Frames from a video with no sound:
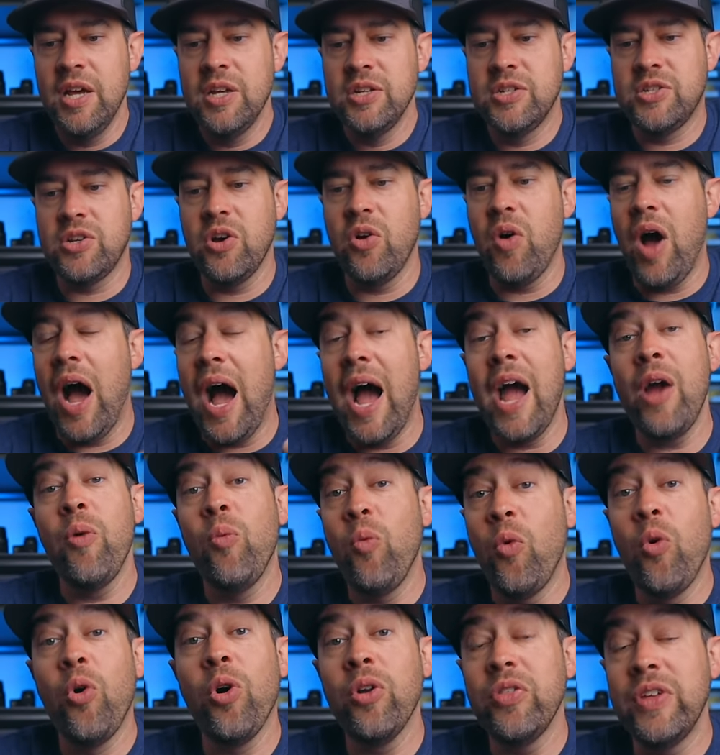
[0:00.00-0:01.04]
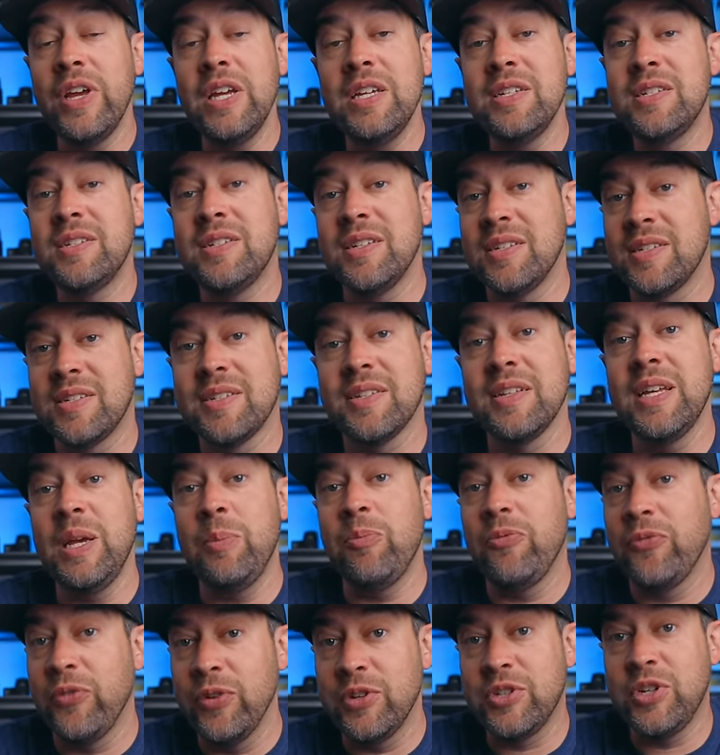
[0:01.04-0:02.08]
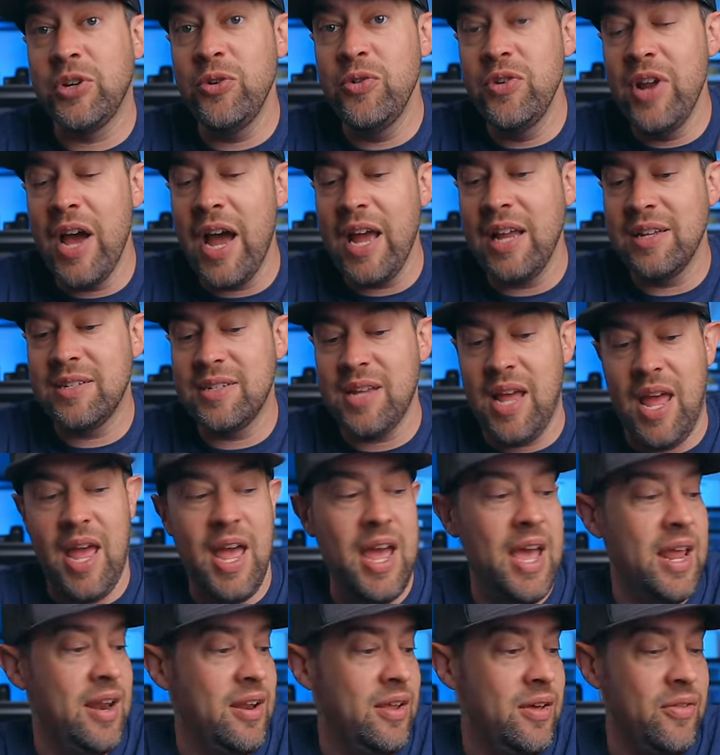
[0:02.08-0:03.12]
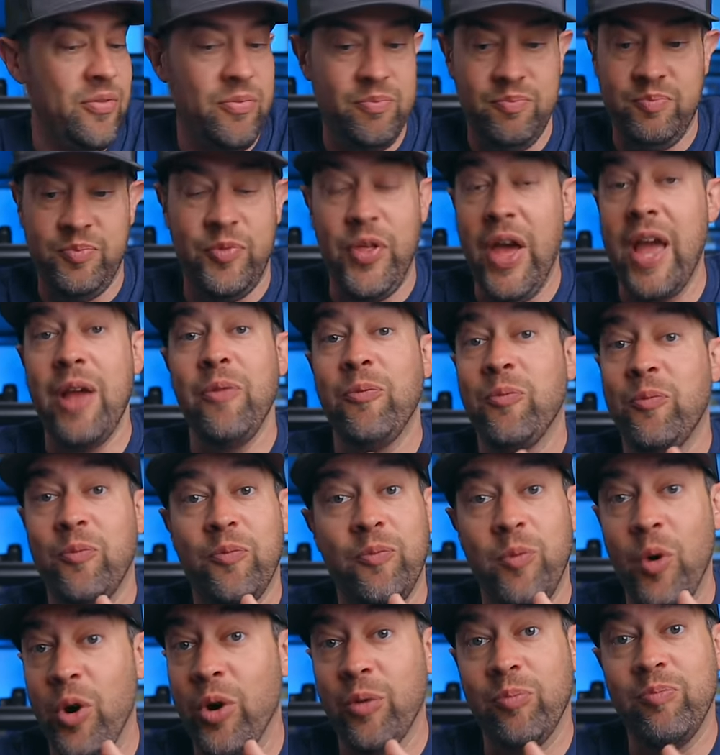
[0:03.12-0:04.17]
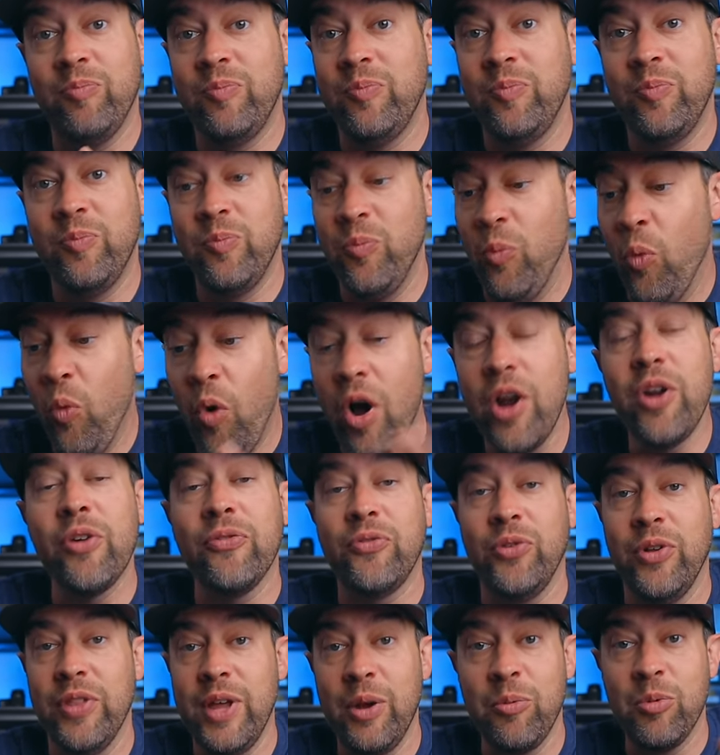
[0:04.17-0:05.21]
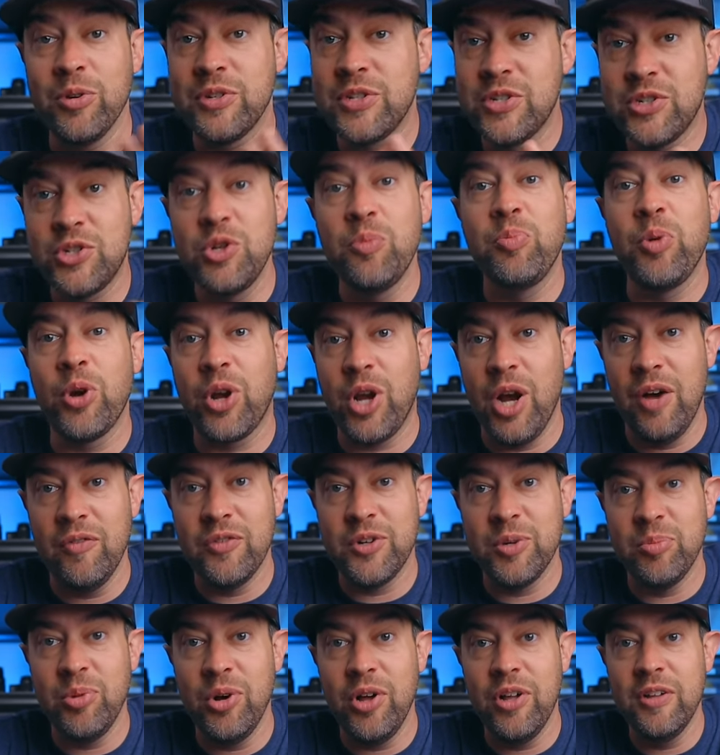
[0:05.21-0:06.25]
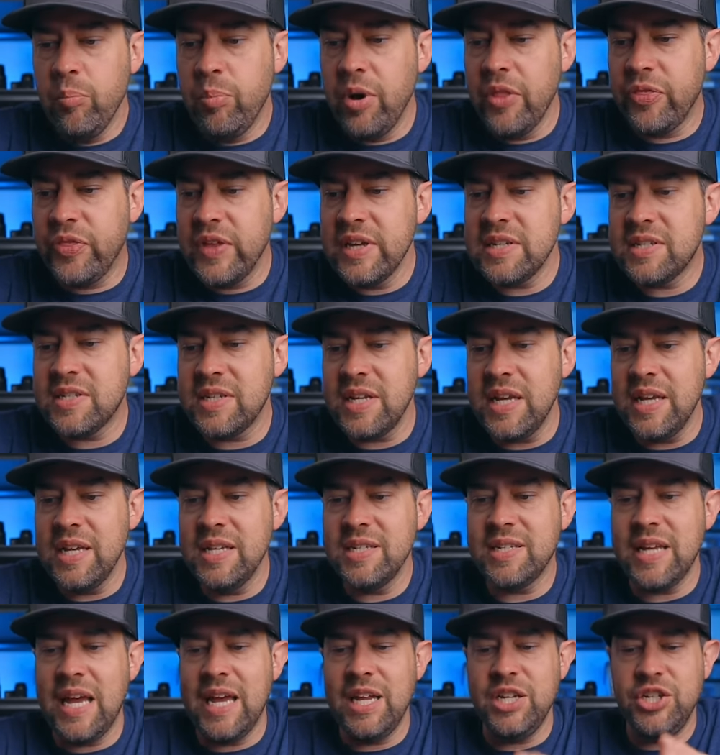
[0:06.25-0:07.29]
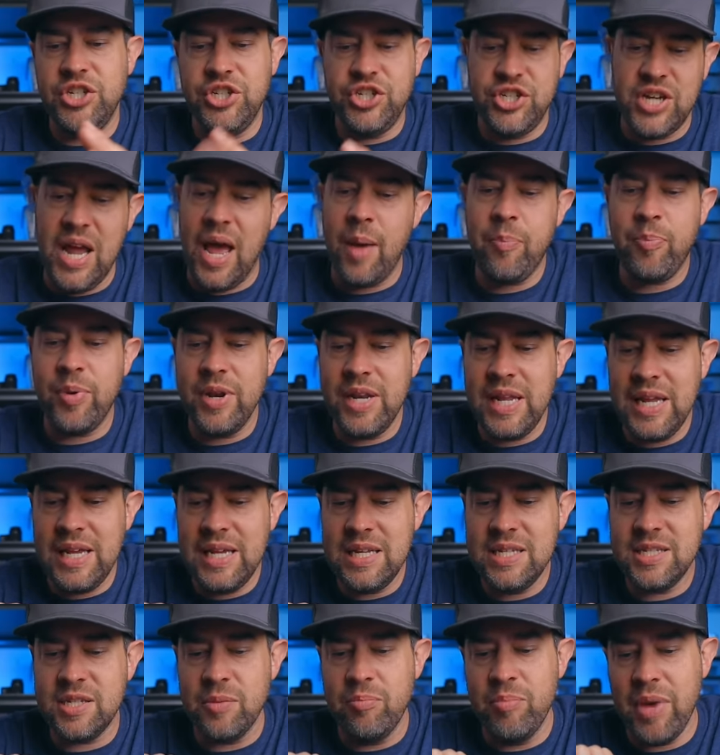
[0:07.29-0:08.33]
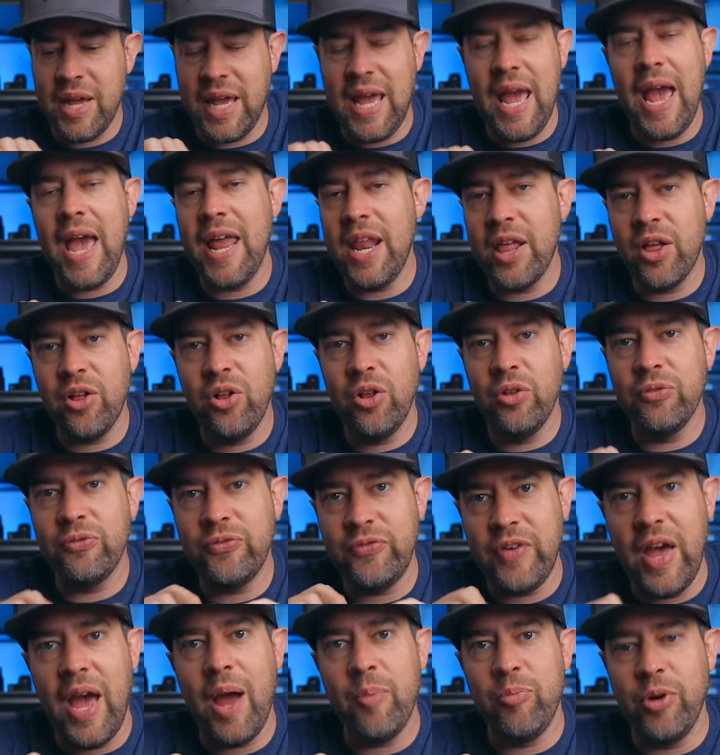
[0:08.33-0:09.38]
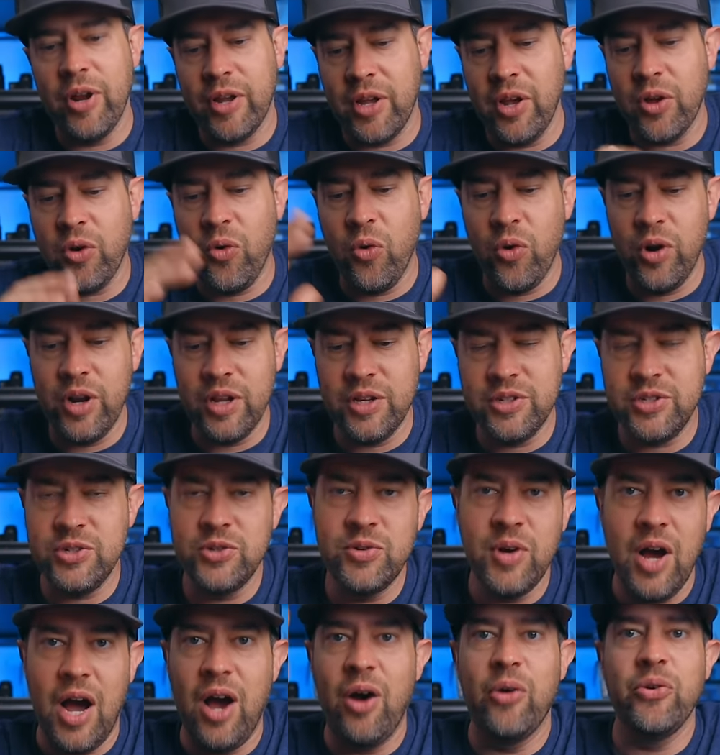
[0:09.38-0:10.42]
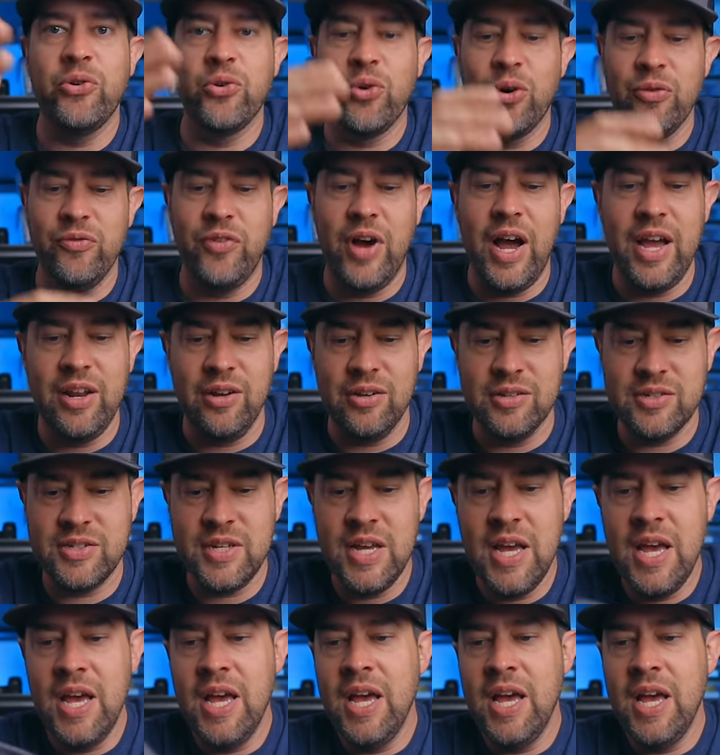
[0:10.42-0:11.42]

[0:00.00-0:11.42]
So I wore these to sleep for two nights and they were wonderful. They were super comfortable. But this is a Japanese mechanical fabric, according to Outdoor Vitals.